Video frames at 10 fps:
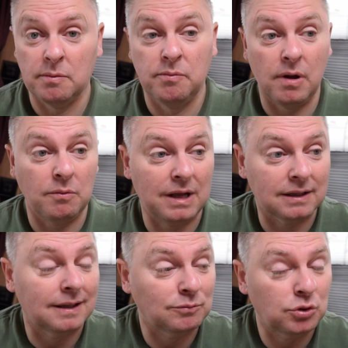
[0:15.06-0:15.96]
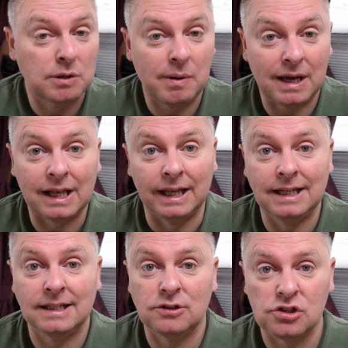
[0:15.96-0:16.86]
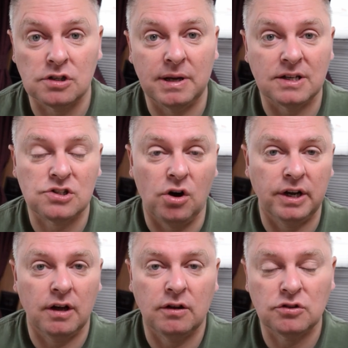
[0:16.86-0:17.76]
a bit of cleaning, just a bit of sorting out,